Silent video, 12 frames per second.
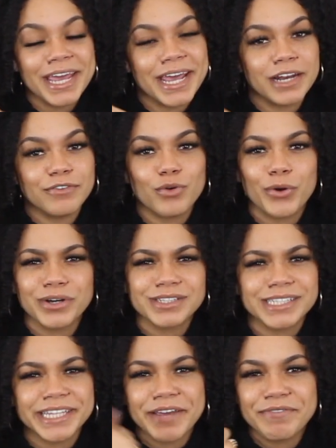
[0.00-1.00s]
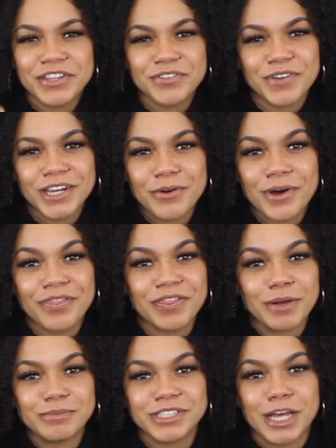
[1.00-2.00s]
and of course give this video a
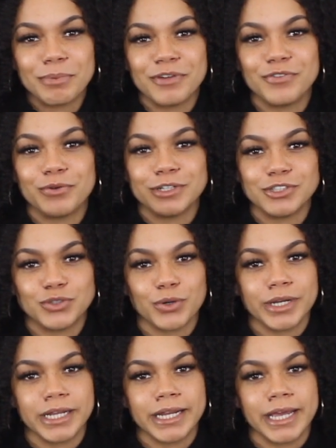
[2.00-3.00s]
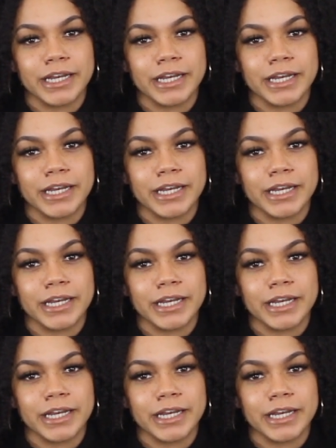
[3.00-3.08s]
thumbs up if you enjoyed it,